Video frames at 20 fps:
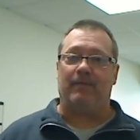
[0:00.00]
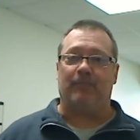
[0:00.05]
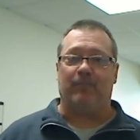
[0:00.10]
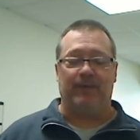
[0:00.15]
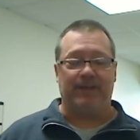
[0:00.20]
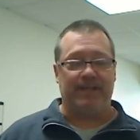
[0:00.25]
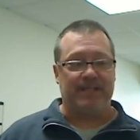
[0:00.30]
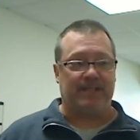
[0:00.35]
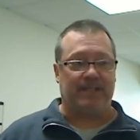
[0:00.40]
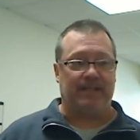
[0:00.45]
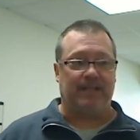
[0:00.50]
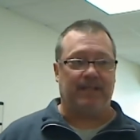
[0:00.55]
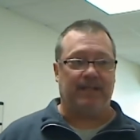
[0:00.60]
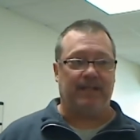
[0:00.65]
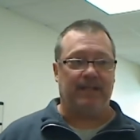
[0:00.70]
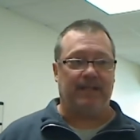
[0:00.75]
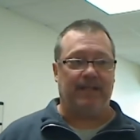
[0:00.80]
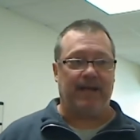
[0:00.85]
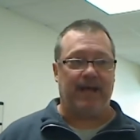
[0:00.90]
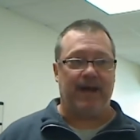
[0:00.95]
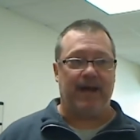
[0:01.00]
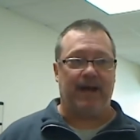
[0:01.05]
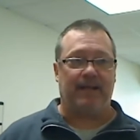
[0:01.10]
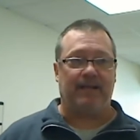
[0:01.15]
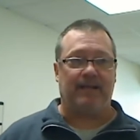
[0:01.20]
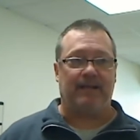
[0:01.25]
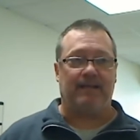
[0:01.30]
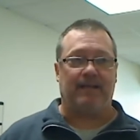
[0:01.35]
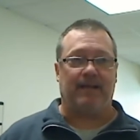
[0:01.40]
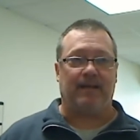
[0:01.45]
recently
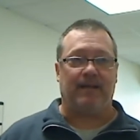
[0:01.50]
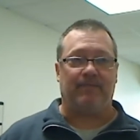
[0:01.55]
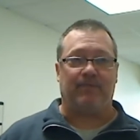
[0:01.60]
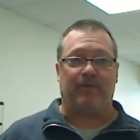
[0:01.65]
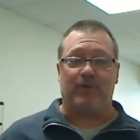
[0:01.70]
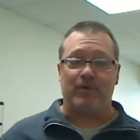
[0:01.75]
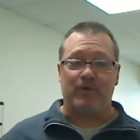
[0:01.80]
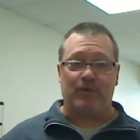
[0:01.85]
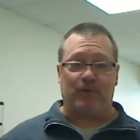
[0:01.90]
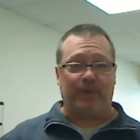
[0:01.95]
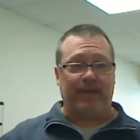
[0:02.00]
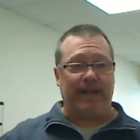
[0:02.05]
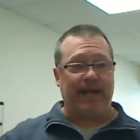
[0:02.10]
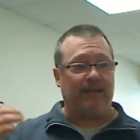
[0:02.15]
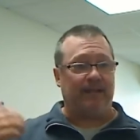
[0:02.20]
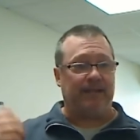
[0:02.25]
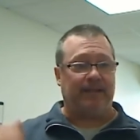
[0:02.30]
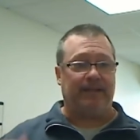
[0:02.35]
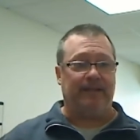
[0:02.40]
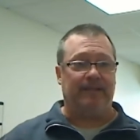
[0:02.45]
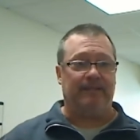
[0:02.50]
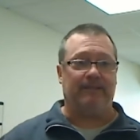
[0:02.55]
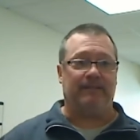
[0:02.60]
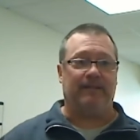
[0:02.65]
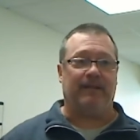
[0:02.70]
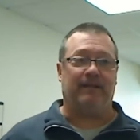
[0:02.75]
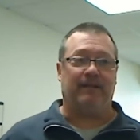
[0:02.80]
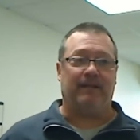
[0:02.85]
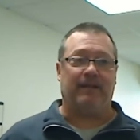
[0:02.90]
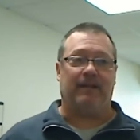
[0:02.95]
added virtual reality
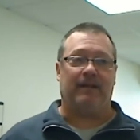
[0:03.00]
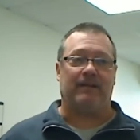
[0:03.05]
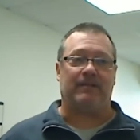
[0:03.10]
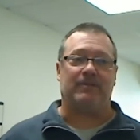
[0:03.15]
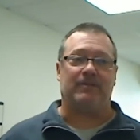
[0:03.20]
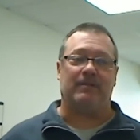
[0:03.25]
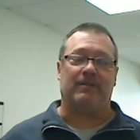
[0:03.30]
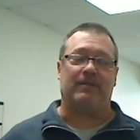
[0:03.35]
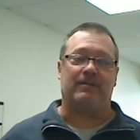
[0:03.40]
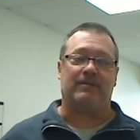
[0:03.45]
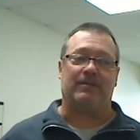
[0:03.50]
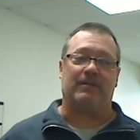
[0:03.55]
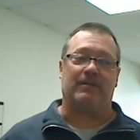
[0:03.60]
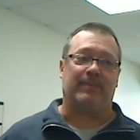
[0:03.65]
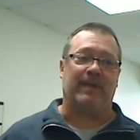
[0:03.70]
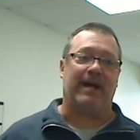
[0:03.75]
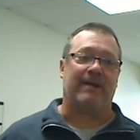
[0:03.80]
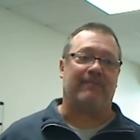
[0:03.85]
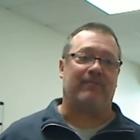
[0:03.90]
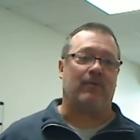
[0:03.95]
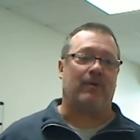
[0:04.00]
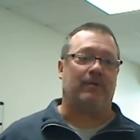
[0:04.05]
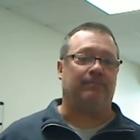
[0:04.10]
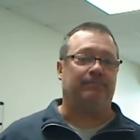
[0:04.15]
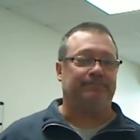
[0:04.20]
to the platform.